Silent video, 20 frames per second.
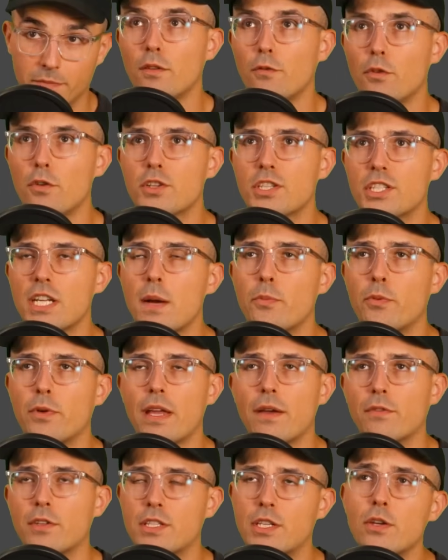First up, we
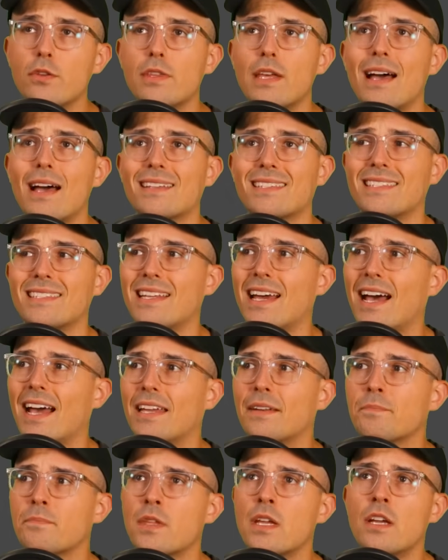have a
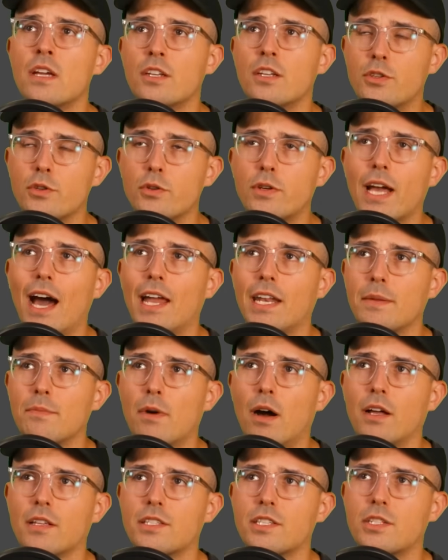2009 Ducati
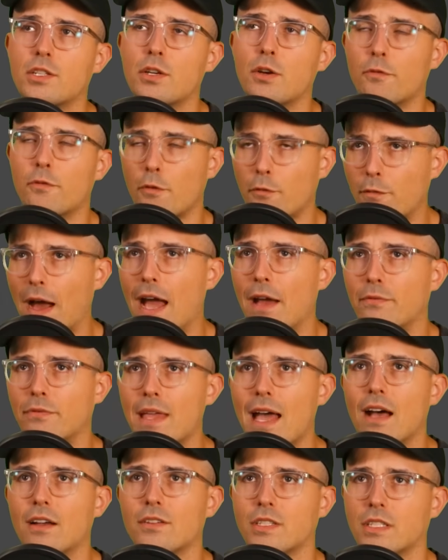Monster for
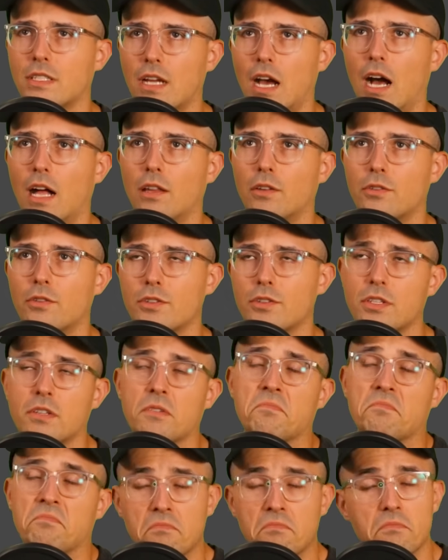$5,000.
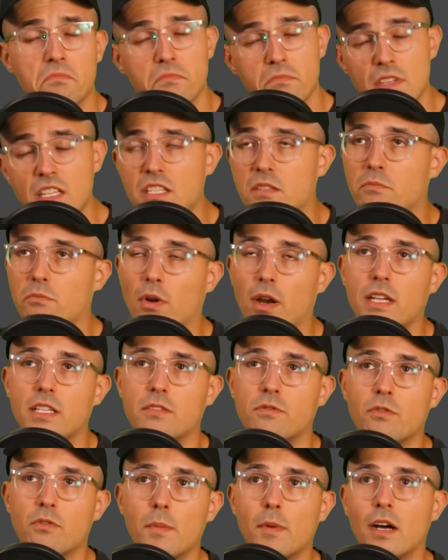Decent price
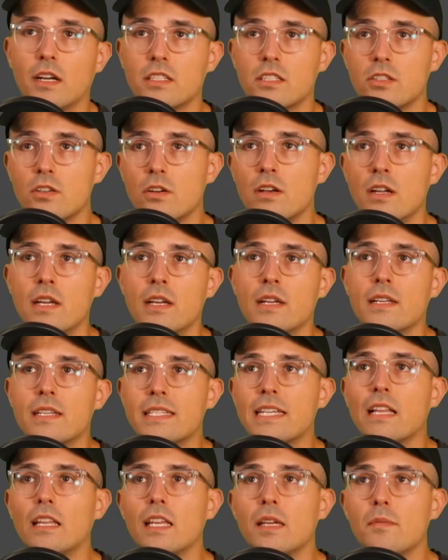for a Monster.
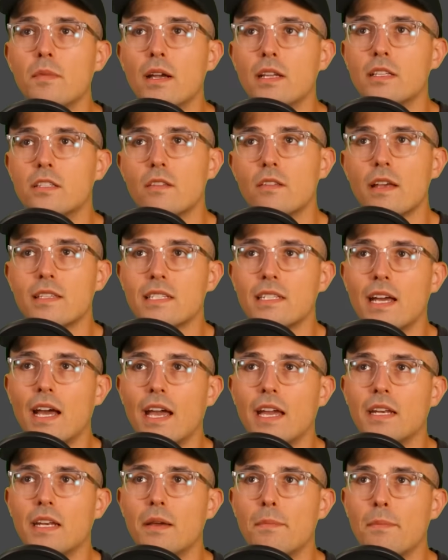Selling my
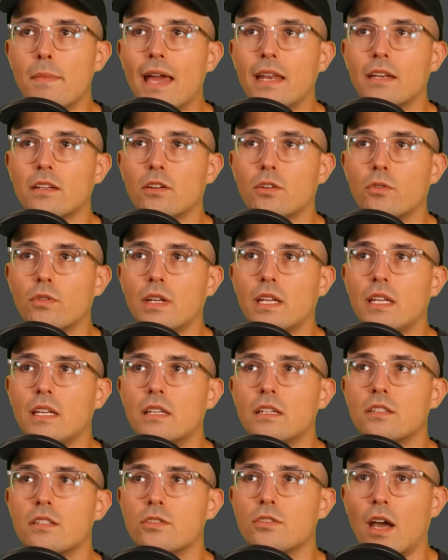2009 matte green
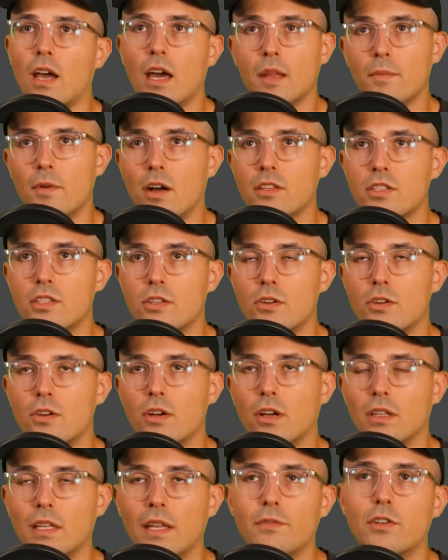Ducati Monster
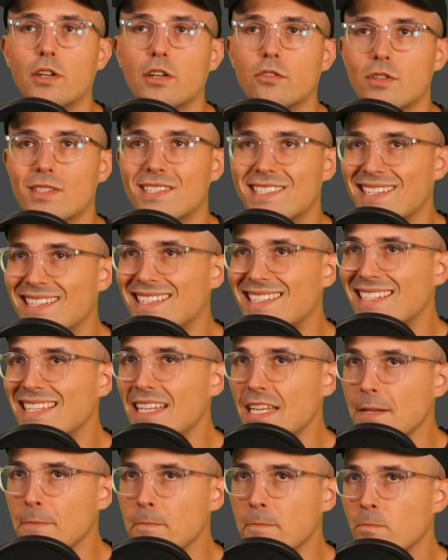
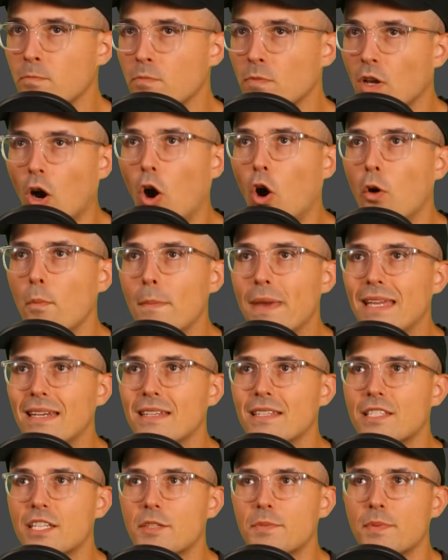1100cc. All
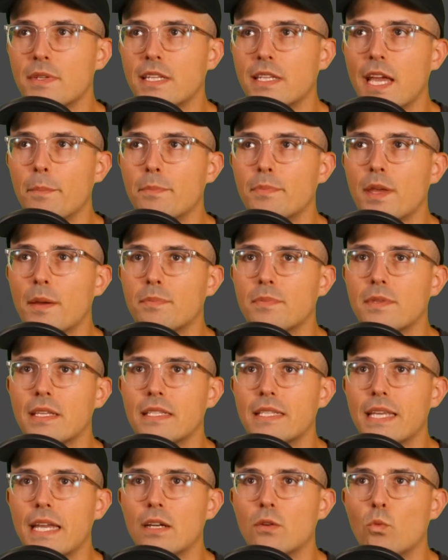maintenance has been kept up to
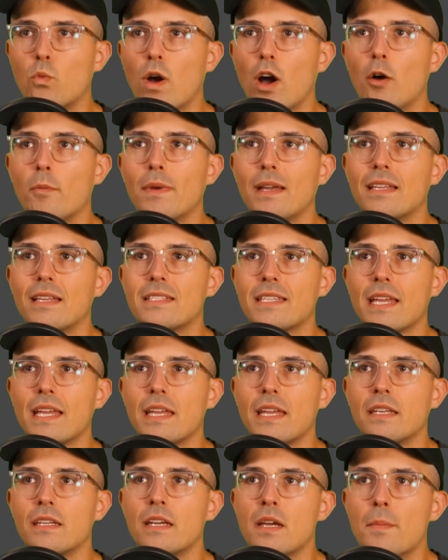date and well
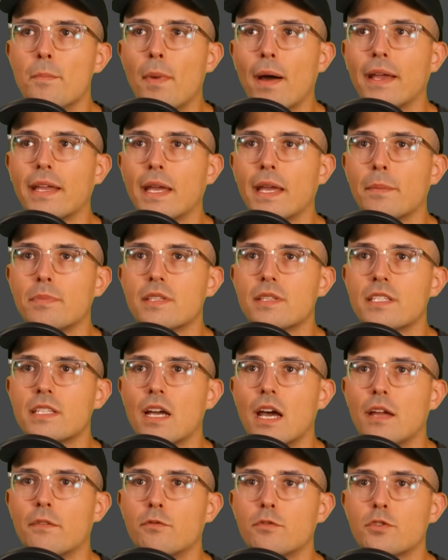maintained. Bike kept
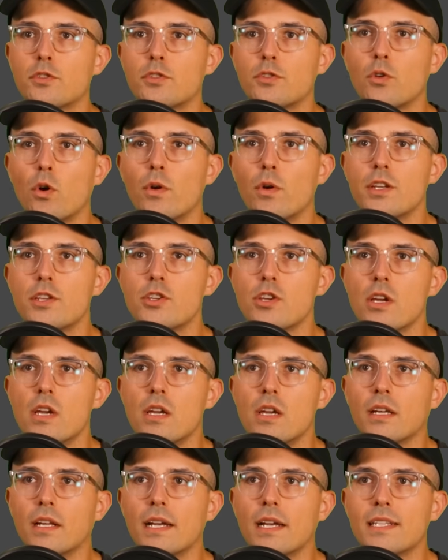inside for storage.
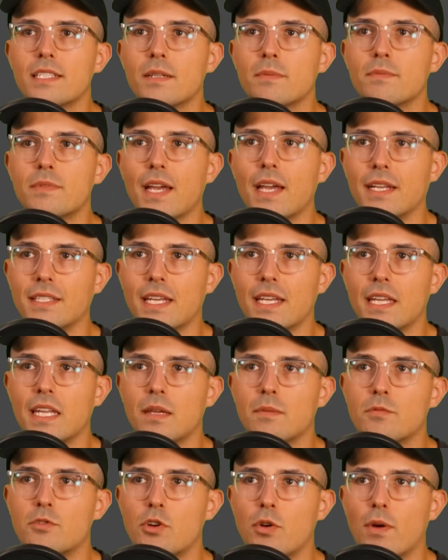Custom
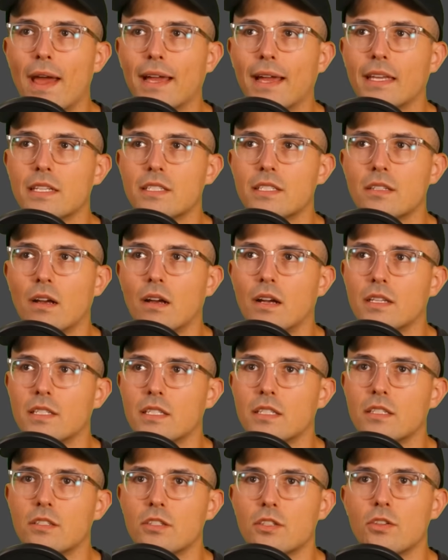titanium track
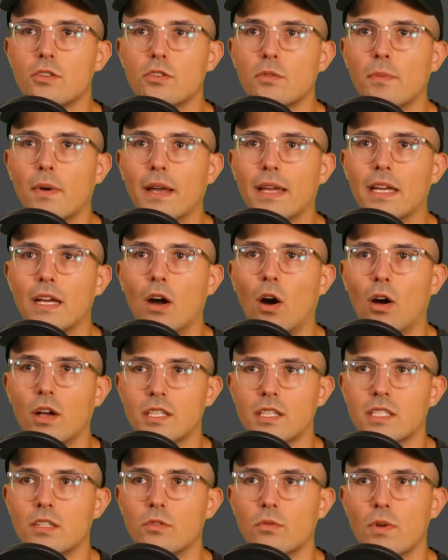exhaust and tuned by
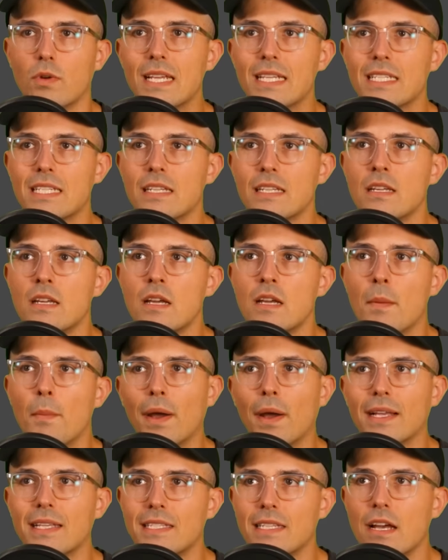Austin Racing.
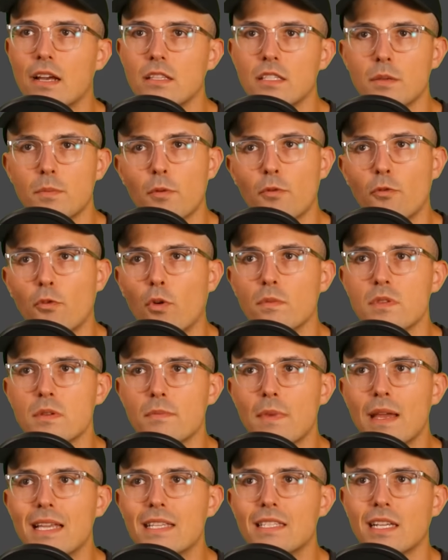Bike sounds and performs
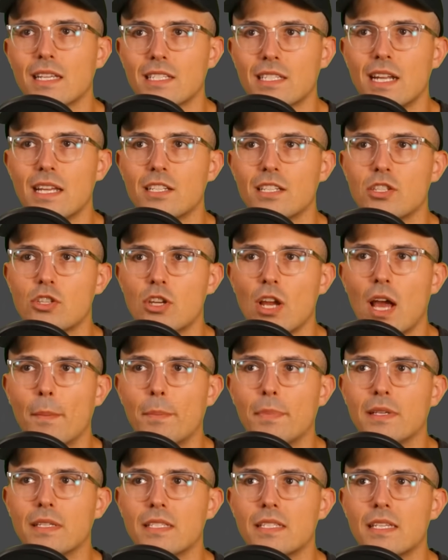amazing, has a nice
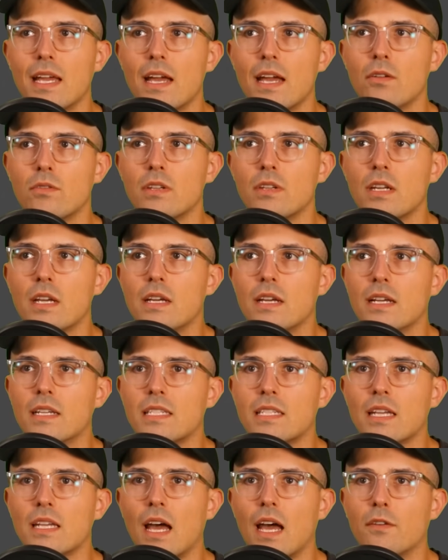choppy sound.
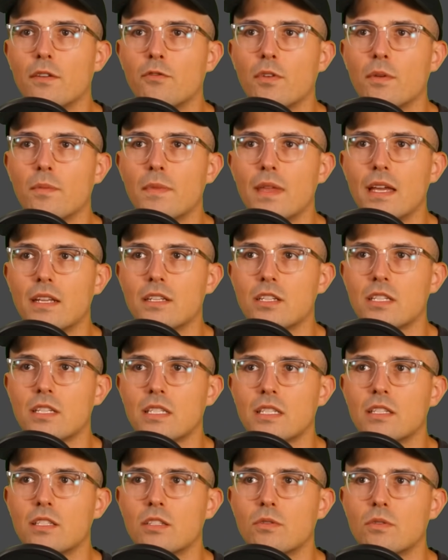Aside from that, just
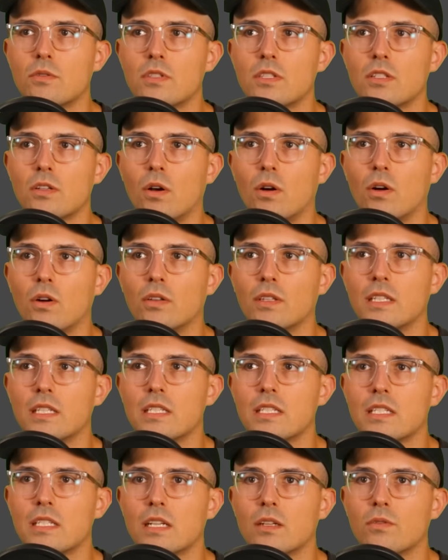needs to install the
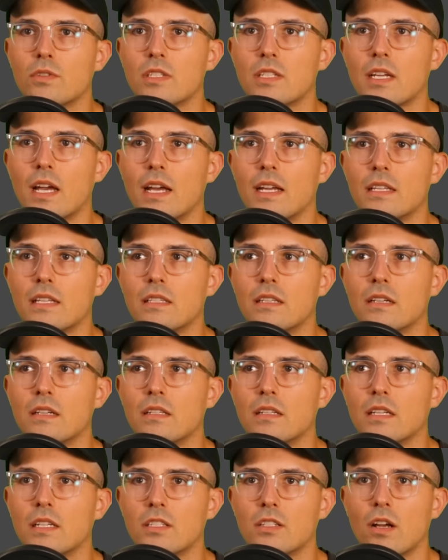single side
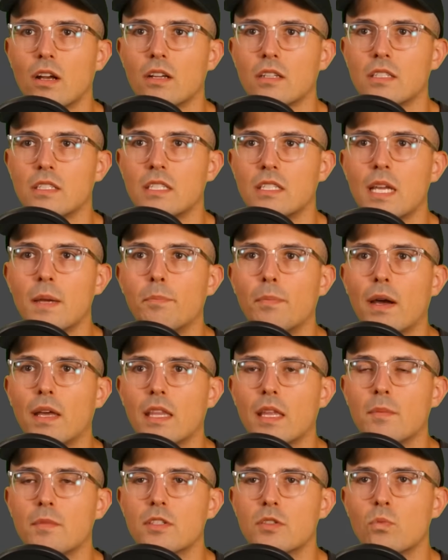exhaust tip by
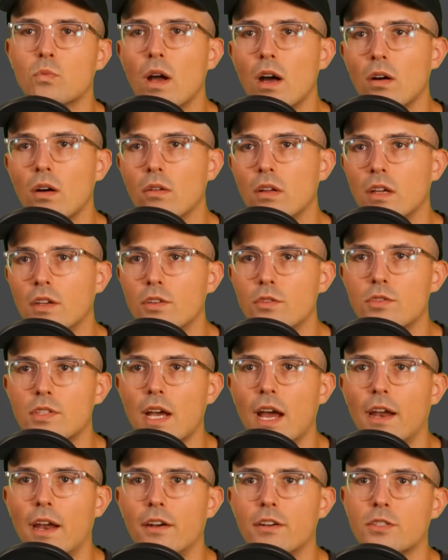them as well. New
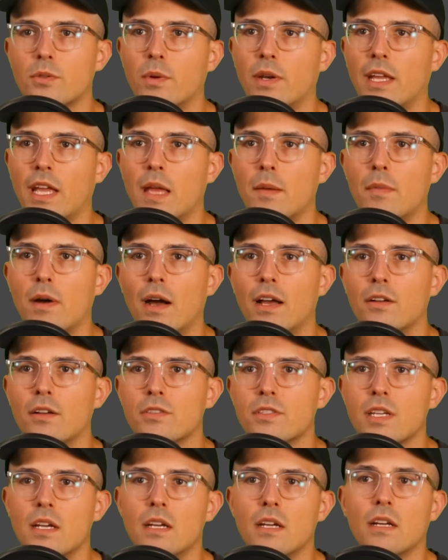tires, 20k
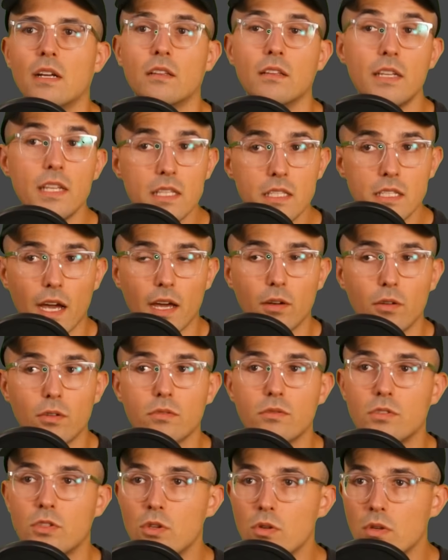miles. Clean
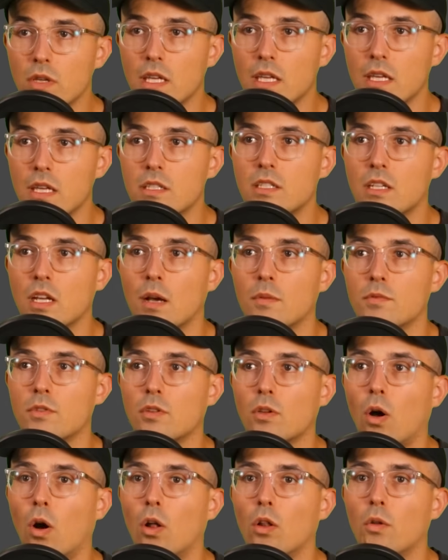title, 2 keys, comes
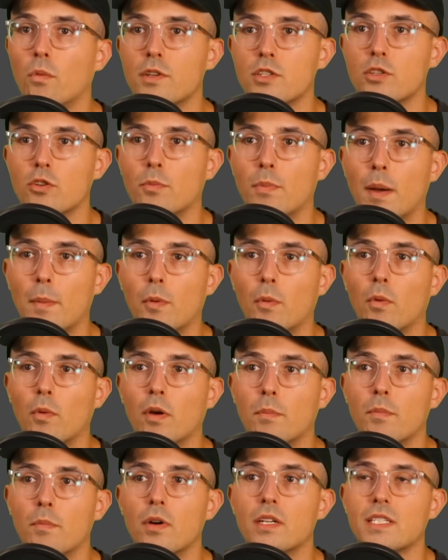with all original
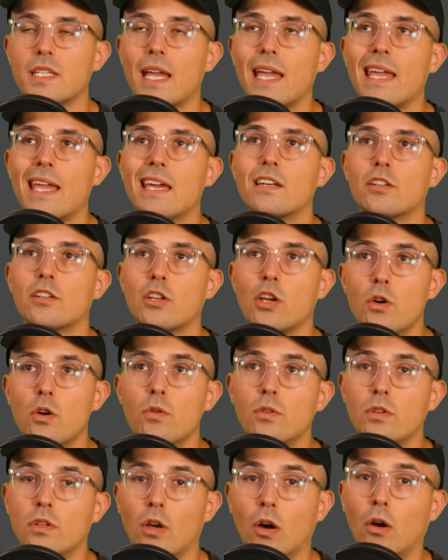paperwork, books, and
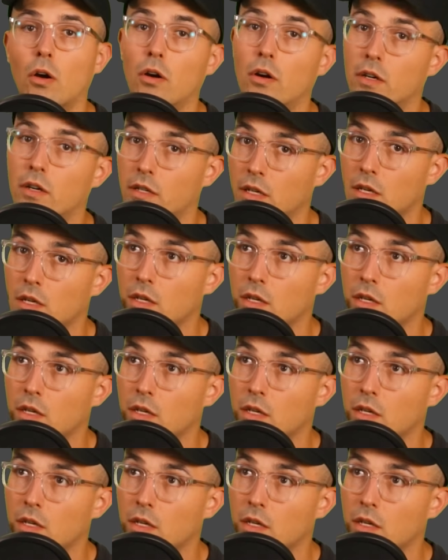code card.